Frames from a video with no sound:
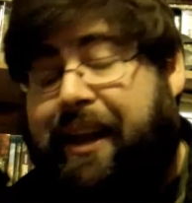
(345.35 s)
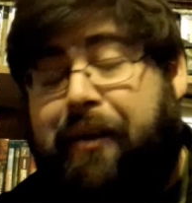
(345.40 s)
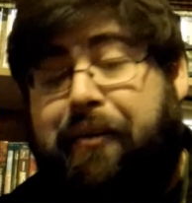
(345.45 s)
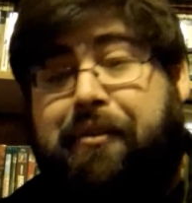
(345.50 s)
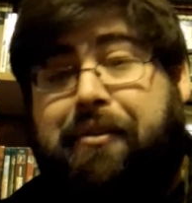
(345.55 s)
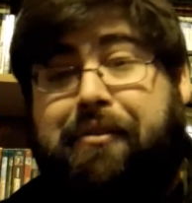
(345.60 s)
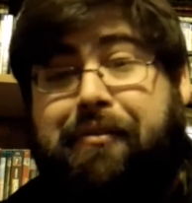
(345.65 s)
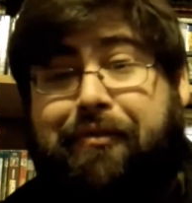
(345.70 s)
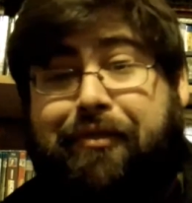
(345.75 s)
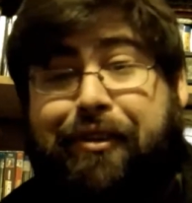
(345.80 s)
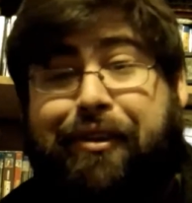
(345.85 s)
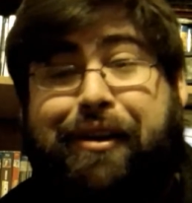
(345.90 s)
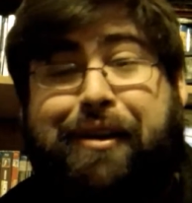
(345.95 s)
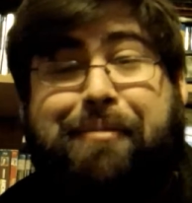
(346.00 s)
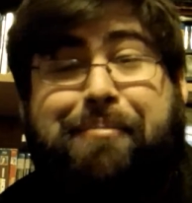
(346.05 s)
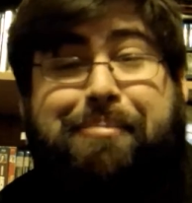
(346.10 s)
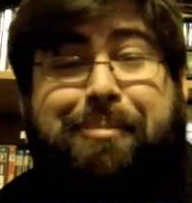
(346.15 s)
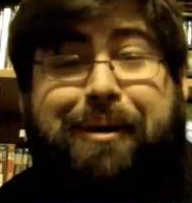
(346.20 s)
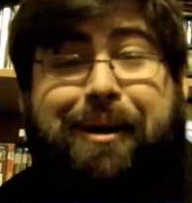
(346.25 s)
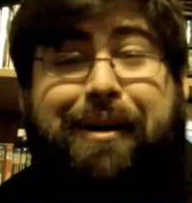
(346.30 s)
It was a
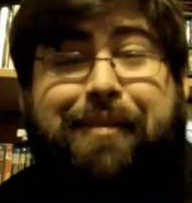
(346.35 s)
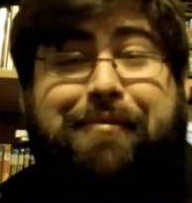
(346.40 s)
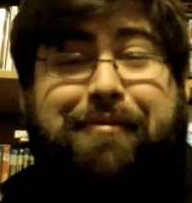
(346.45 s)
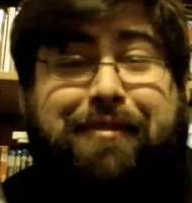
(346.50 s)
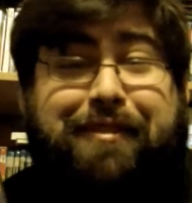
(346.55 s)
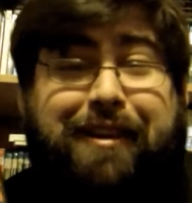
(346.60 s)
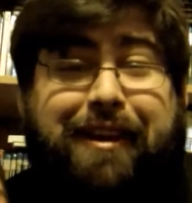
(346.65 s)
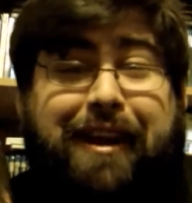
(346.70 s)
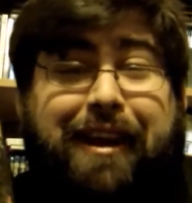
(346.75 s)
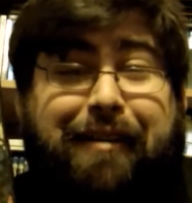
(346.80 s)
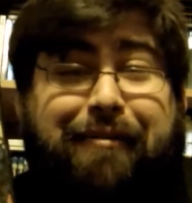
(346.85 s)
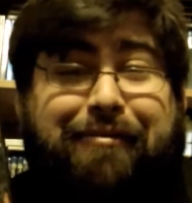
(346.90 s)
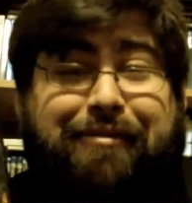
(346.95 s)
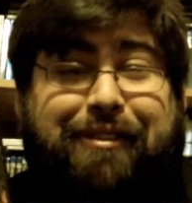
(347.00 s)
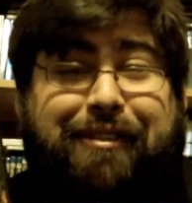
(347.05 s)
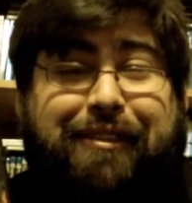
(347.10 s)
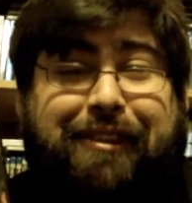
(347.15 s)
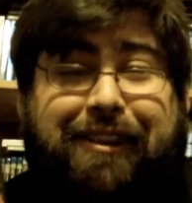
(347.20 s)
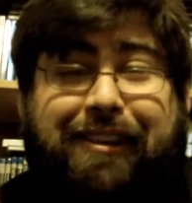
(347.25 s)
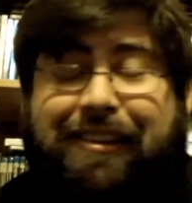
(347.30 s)
very brave time
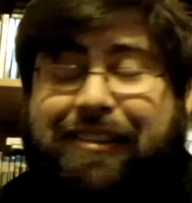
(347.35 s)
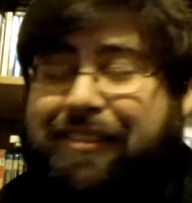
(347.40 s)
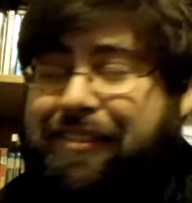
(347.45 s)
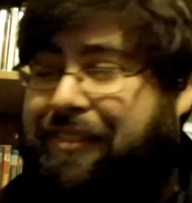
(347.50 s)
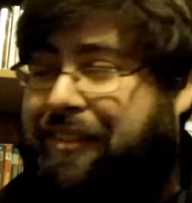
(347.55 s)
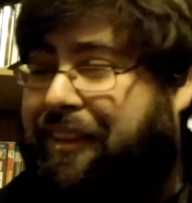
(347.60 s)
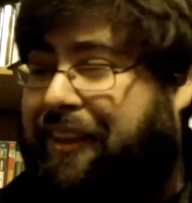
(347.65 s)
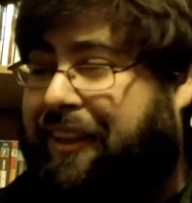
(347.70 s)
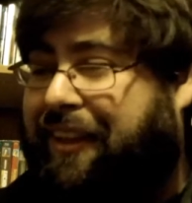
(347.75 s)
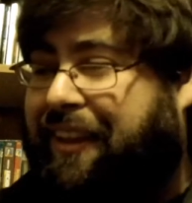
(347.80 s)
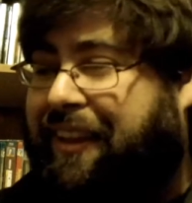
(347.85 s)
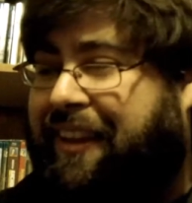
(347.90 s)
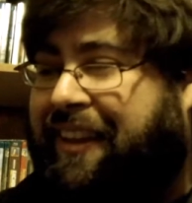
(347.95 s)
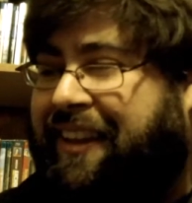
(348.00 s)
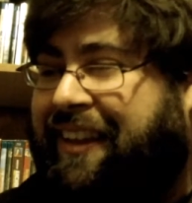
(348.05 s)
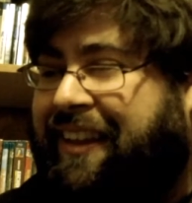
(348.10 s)
for DC.